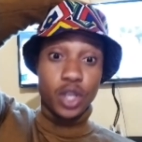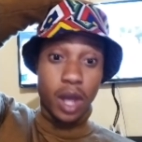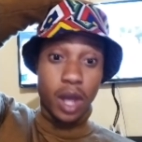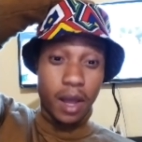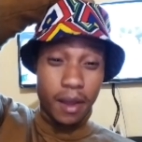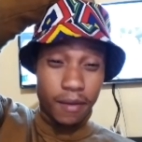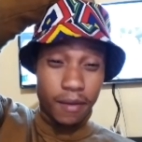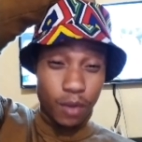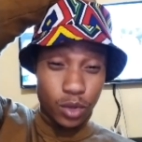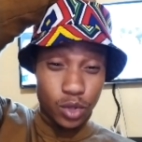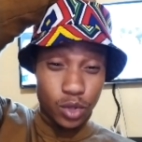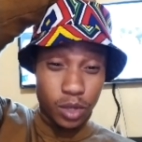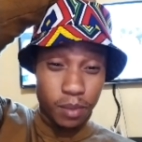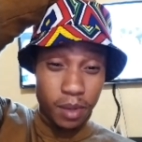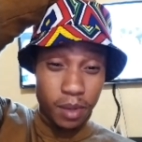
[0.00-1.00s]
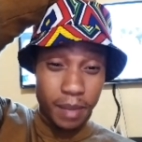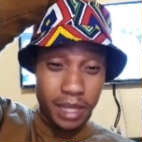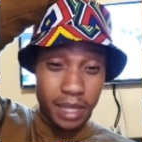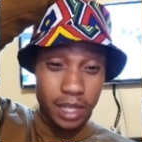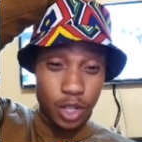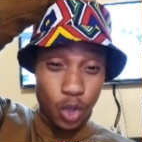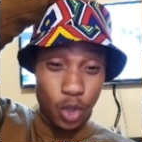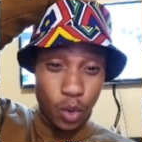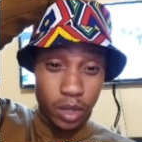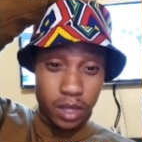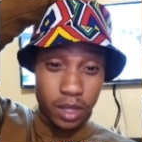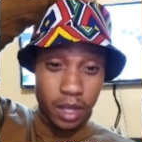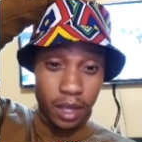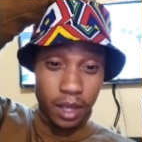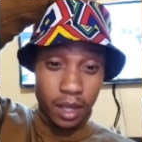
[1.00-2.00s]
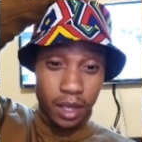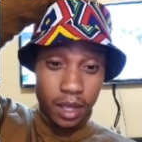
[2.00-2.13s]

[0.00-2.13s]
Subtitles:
I've also implemented yoga there.